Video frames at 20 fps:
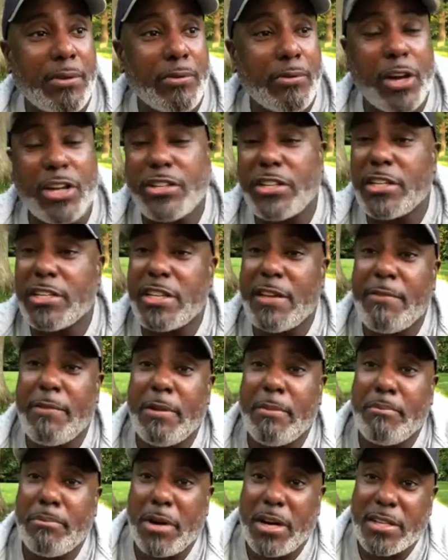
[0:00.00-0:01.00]
Russians have
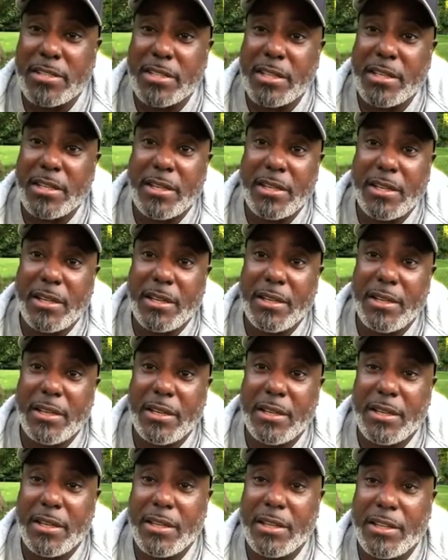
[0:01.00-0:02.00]
been buzzing
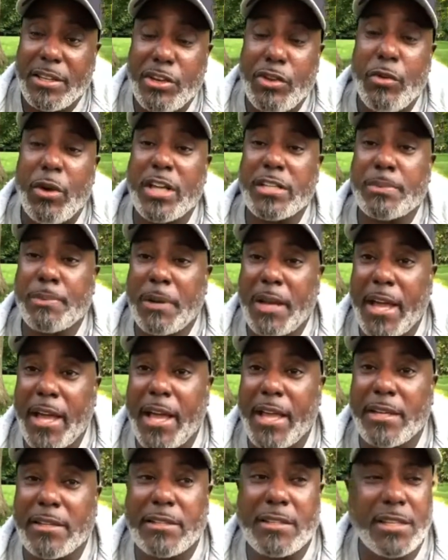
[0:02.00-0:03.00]
the US
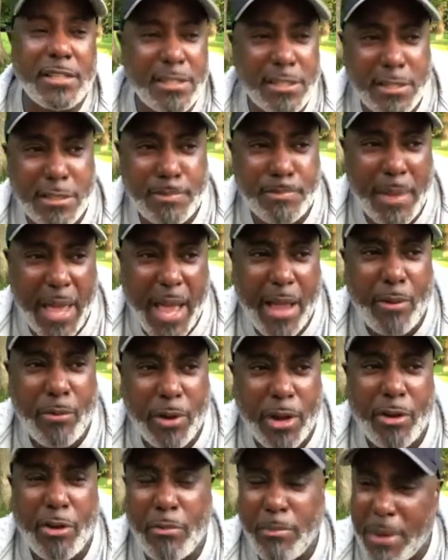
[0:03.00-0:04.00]
planes. This is back
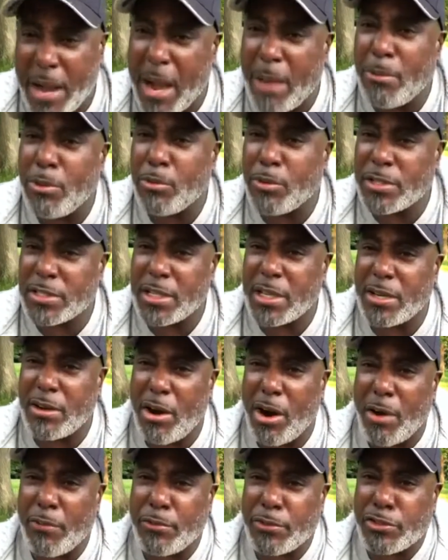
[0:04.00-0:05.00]
when Obama was in
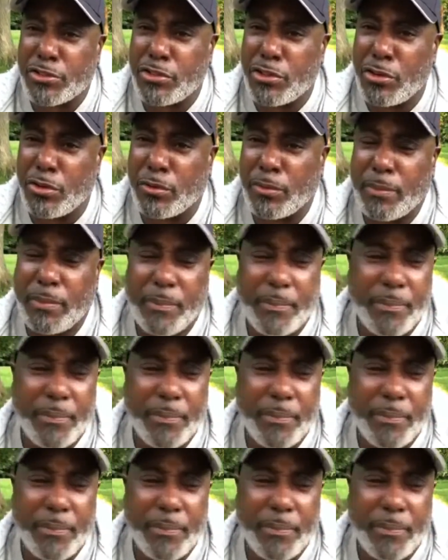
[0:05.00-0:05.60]
office too.